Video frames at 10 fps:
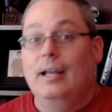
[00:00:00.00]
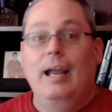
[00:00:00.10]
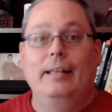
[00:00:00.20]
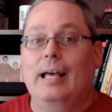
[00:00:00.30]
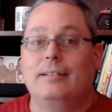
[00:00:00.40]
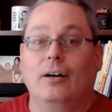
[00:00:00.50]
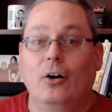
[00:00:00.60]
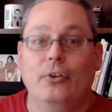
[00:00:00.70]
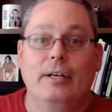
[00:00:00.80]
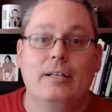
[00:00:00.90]
And that's all
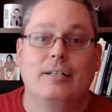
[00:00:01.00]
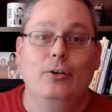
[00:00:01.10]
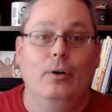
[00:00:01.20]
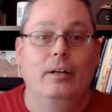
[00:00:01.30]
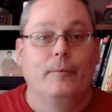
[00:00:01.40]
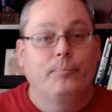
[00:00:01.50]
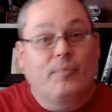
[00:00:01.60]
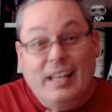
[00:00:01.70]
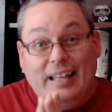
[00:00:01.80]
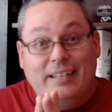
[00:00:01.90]
there is to it.
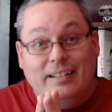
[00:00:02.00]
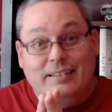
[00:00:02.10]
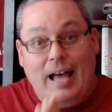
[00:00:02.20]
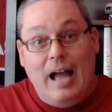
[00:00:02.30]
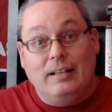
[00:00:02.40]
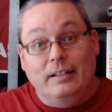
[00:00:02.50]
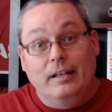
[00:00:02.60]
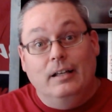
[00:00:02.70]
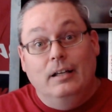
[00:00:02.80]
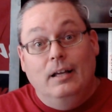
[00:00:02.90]
And that's exactly
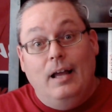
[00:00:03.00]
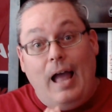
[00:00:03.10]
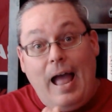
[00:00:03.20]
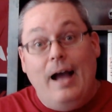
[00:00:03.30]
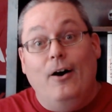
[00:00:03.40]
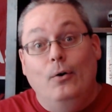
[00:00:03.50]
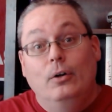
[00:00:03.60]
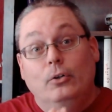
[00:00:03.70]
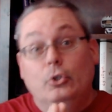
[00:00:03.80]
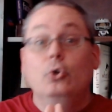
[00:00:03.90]
how
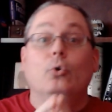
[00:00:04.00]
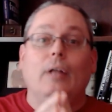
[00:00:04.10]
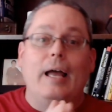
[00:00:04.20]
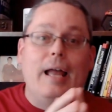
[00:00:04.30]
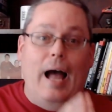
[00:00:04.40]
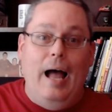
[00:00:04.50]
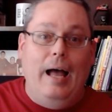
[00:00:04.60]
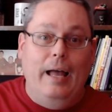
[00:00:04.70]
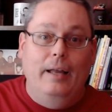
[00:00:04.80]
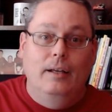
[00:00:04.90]
Google
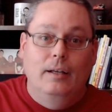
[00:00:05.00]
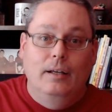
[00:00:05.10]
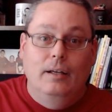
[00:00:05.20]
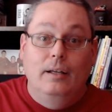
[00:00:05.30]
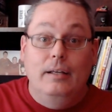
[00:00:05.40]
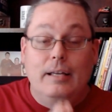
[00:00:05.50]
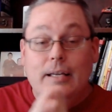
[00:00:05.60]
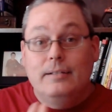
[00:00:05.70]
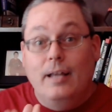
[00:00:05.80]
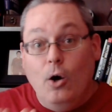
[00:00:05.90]
AI
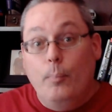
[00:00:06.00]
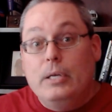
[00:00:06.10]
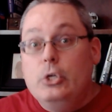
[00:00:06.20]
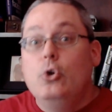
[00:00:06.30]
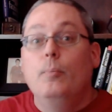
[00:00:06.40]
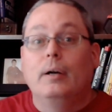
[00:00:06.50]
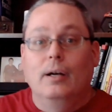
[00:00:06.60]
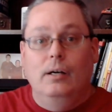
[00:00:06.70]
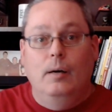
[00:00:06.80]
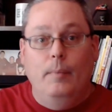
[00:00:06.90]
is helping you
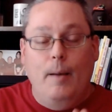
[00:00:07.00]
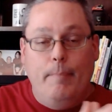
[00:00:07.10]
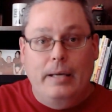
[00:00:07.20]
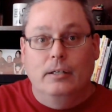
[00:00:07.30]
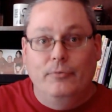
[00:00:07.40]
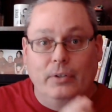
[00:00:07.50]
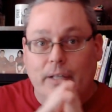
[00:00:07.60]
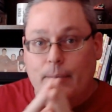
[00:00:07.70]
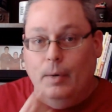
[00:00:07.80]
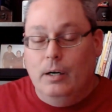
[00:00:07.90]
become a better
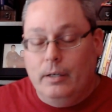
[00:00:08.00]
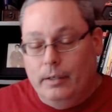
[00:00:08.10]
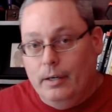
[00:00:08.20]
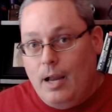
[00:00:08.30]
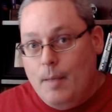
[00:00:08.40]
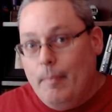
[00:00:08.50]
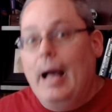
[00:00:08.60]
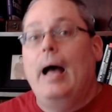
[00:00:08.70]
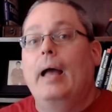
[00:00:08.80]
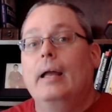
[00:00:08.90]
affiliate marketer. And
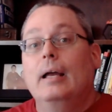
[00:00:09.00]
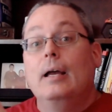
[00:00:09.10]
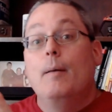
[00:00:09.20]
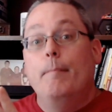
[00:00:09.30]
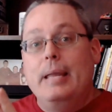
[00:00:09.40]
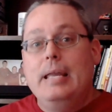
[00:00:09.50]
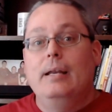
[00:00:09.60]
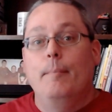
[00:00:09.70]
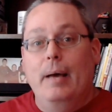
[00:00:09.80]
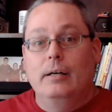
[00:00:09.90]
by being a
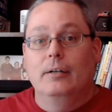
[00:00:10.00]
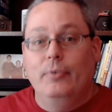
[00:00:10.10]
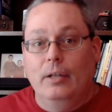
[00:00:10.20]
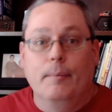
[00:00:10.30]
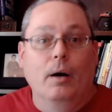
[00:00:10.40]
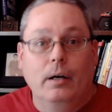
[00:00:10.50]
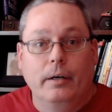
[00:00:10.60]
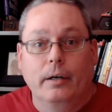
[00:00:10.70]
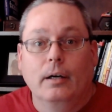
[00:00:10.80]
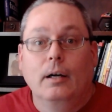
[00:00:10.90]
better affiliate
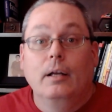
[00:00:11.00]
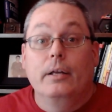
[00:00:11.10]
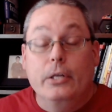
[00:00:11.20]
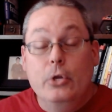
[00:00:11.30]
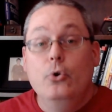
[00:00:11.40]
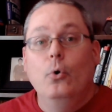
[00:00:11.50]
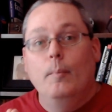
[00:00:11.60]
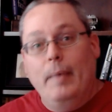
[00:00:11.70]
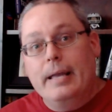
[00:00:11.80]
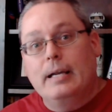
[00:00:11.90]
marketer, you
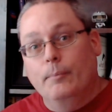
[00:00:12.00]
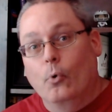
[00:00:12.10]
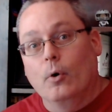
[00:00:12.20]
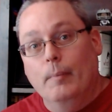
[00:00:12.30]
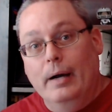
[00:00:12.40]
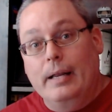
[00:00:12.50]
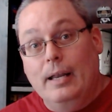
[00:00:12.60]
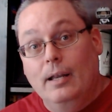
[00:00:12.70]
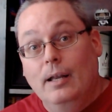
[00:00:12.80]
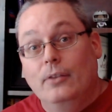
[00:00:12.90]
make more money.
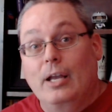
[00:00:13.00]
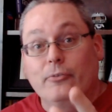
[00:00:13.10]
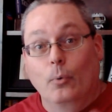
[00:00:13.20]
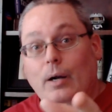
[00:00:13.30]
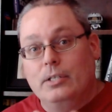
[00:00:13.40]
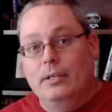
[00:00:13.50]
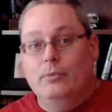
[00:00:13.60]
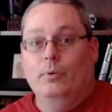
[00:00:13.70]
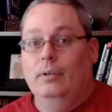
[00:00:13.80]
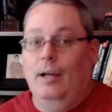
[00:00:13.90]
Thanks for watching this
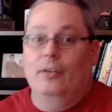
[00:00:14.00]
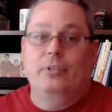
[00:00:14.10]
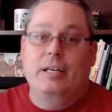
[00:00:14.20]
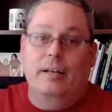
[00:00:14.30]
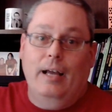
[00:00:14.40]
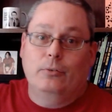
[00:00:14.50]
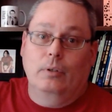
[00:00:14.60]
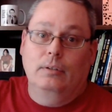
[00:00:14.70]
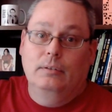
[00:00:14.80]
one. I'll see you in the next one.